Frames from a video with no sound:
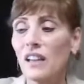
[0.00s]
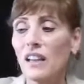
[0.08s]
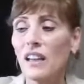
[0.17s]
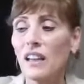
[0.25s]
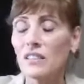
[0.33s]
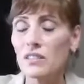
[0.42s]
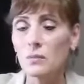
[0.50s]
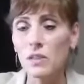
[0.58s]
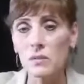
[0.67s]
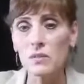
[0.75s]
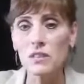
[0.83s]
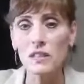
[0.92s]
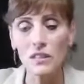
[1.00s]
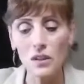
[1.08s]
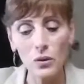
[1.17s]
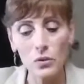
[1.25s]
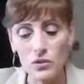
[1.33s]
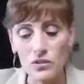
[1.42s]
And sometimes you need a
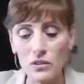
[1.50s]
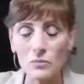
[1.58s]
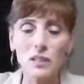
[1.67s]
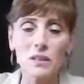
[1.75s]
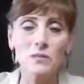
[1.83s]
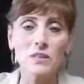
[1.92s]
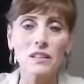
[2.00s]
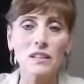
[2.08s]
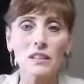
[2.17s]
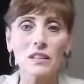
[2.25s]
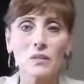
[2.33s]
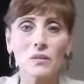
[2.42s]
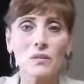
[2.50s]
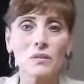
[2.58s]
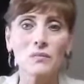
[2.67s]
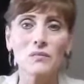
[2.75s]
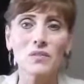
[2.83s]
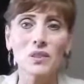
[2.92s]
coach. Sometimes you need a little,
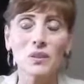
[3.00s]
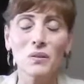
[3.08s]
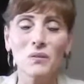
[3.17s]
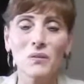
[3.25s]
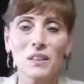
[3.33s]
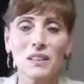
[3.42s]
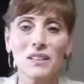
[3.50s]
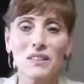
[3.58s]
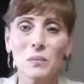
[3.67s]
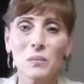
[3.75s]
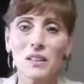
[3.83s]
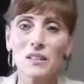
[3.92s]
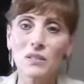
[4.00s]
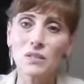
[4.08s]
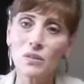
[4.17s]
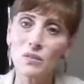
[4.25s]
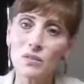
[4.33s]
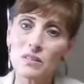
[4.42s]
you know, somebody
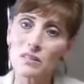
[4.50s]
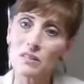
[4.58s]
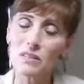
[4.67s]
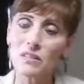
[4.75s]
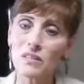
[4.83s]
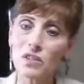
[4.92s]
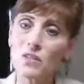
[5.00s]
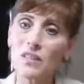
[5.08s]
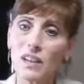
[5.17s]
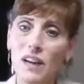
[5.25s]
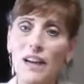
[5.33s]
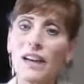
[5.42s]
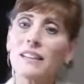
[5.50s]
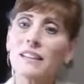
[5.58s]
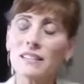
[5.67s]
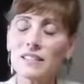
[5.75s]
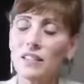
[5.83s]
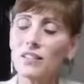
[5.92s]
who is cheering you on
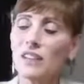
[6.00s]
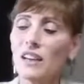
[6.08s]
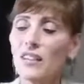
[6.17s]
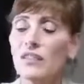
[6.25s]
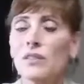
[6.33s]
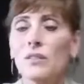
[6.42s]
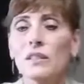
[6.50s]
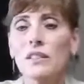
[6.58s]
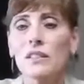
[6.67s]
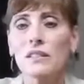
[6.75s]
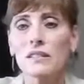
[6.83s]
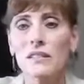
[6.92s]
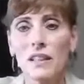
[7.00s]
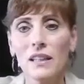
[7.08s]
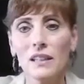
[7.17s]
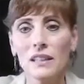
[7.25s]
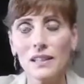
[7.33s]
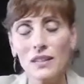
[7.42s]
and telling you how to do it and
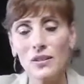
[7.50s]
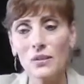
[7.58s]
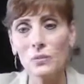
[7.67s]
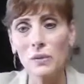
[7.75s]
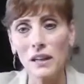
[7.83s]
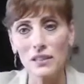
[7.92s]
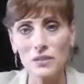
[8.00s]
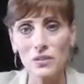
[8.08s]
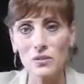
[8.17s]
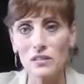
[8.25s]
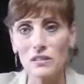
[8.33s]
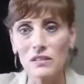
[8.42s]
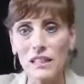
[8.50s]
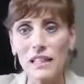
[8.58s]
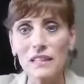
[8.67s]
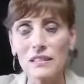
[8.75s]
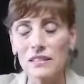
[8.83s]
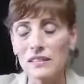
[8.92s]
getting you past those little
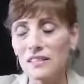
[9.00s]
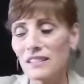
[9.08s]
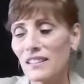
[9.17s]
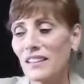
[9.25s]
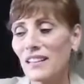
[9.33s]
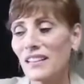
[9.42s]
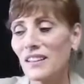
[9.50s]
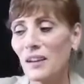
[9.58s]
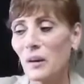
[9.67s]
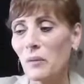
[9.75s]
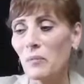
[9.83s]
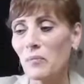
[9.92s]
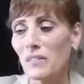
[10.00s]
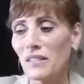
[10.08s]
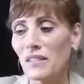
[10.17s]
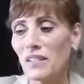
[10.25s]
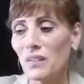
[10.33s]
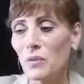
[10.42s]
kinks and um,
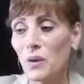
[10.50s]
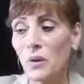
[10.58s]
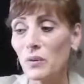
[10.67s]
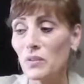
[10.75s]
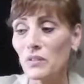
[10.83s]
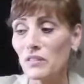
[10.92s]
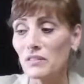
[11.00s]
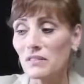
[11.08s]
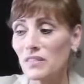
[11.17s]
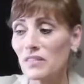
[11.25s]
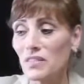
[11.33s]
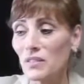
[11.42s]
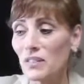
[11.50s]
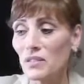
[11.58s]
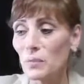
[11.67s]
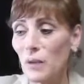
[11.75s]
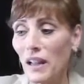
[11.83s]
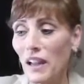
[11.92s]
in the road or you know in
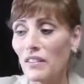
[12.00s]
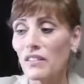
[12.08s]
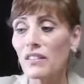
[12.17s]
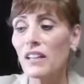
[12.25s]
your path.